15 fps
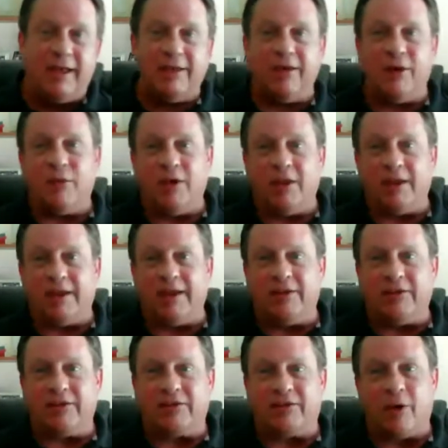There really
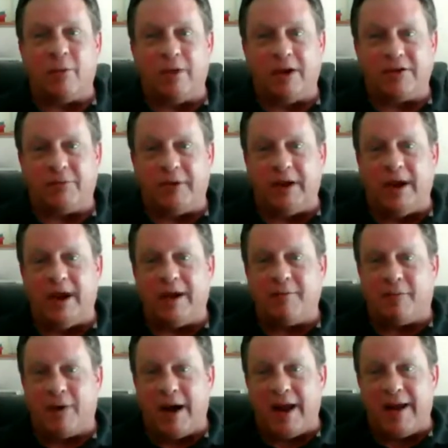is so much behind
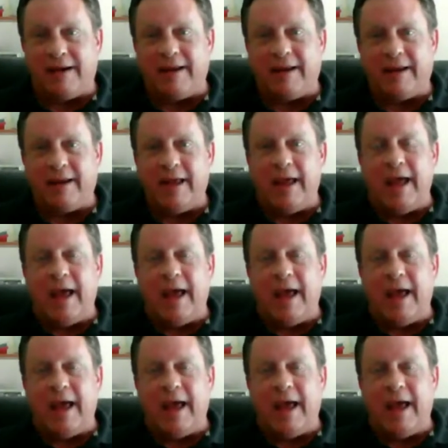branding,